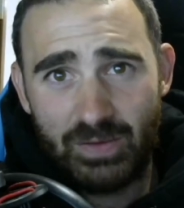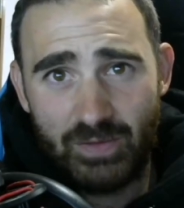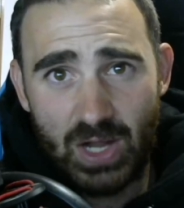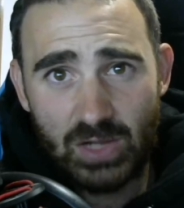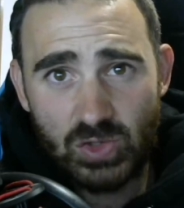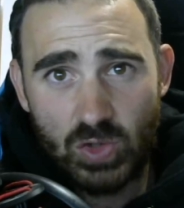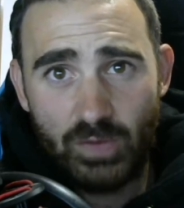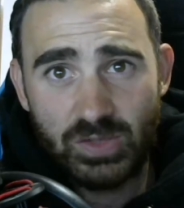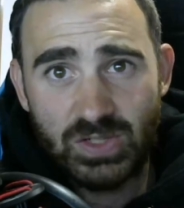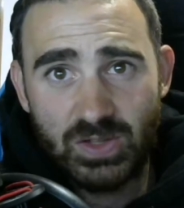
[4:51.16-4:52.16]
frags you
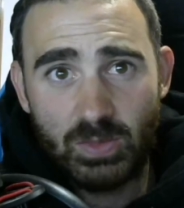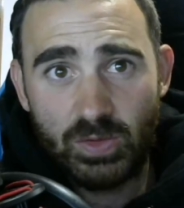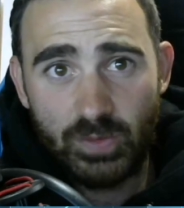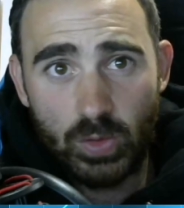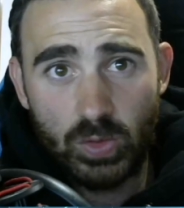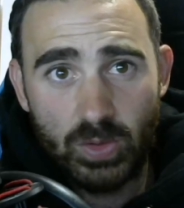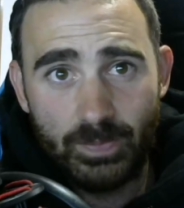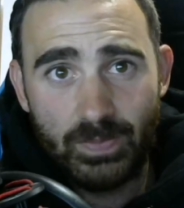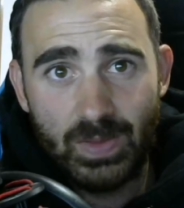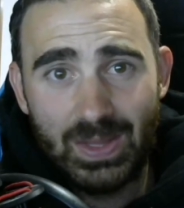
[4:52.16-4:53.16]
offer to them as food.
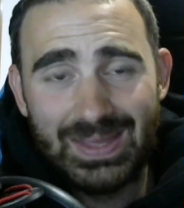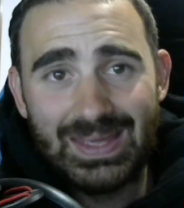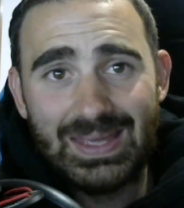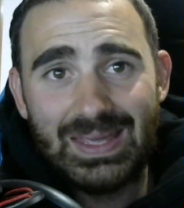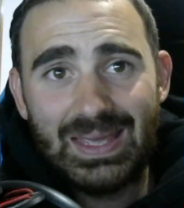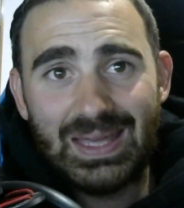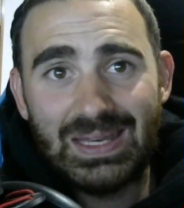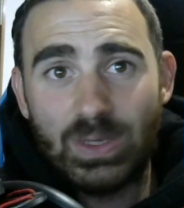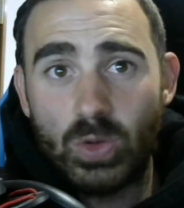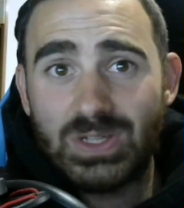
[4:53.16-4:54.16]
And
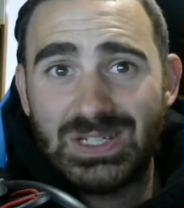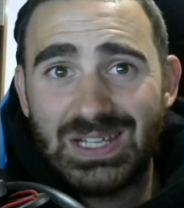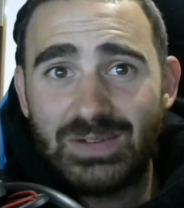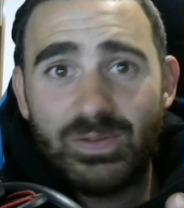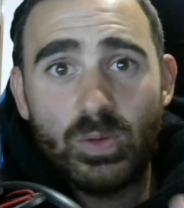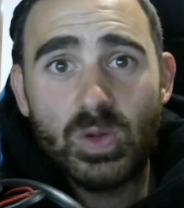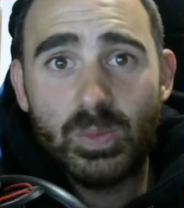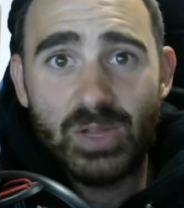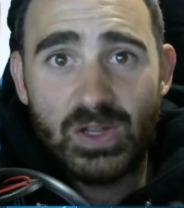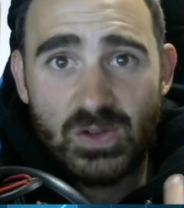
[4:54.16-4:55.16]
in order to get full
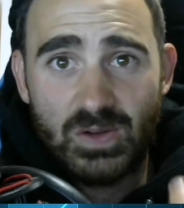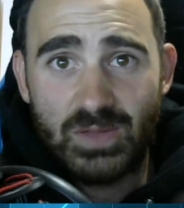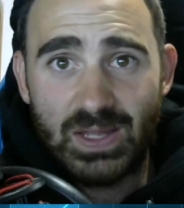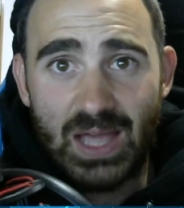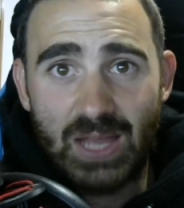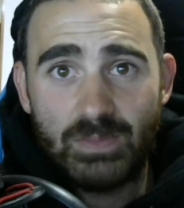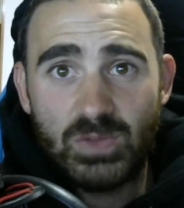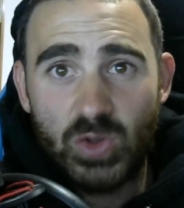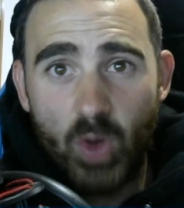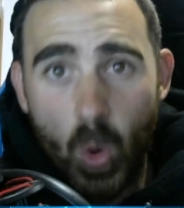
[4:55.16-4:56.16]
completion of the game,
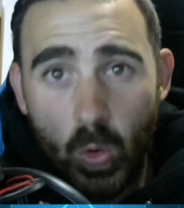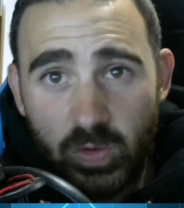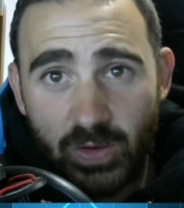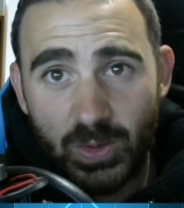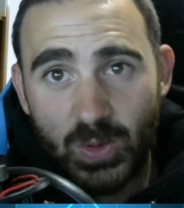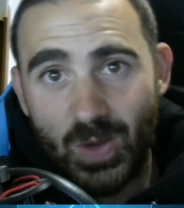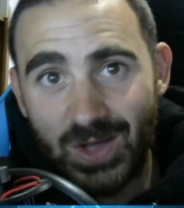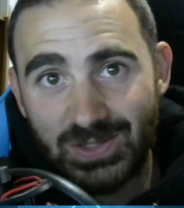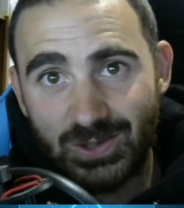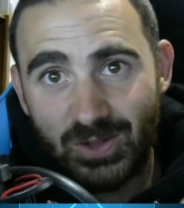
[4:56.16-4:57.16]
you're also
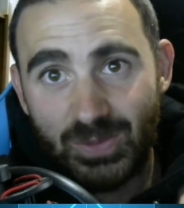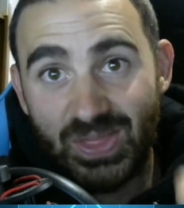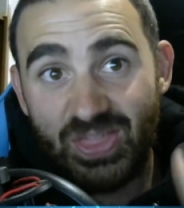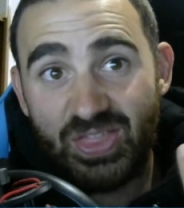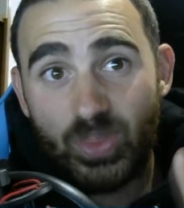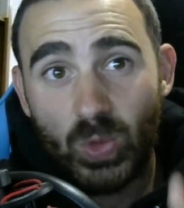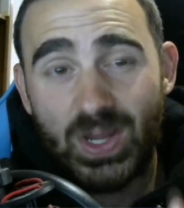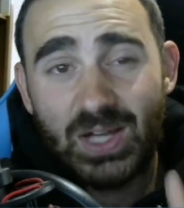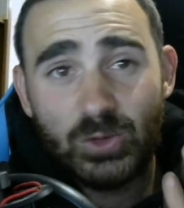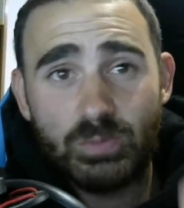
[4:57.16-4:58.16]
required to expend
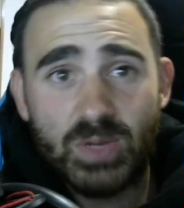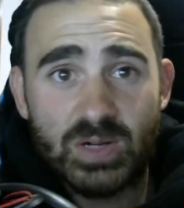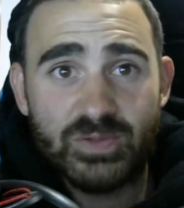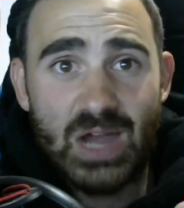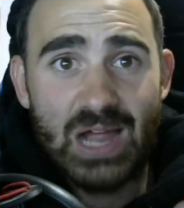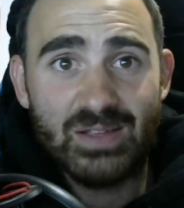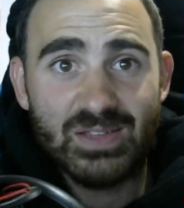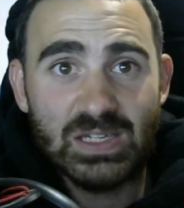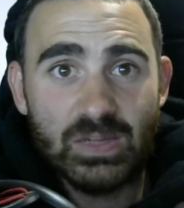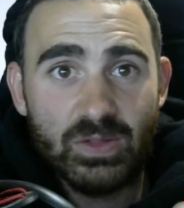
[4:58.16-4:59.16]
300 bug frags
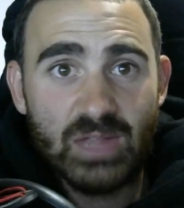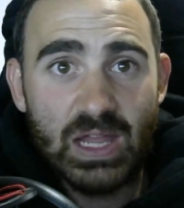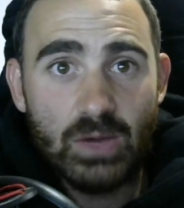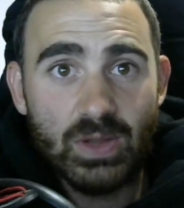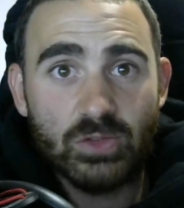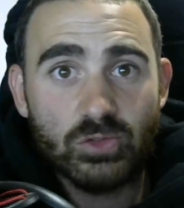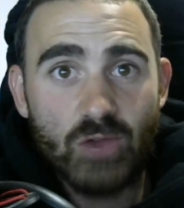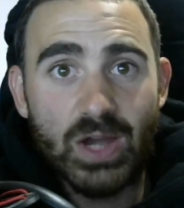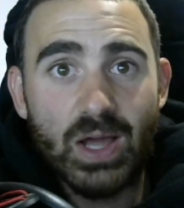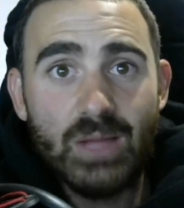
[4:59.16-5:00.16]
into the Secret Nets
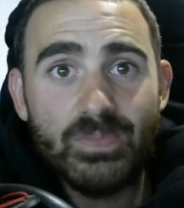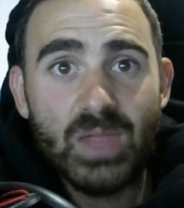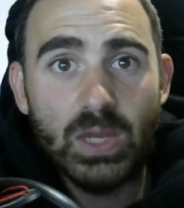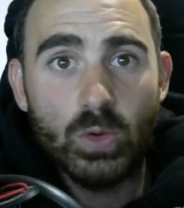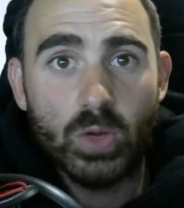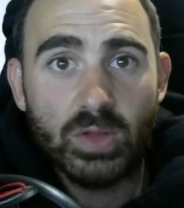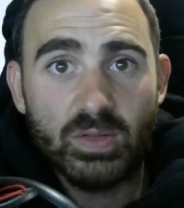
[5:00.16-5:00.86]
trader in order to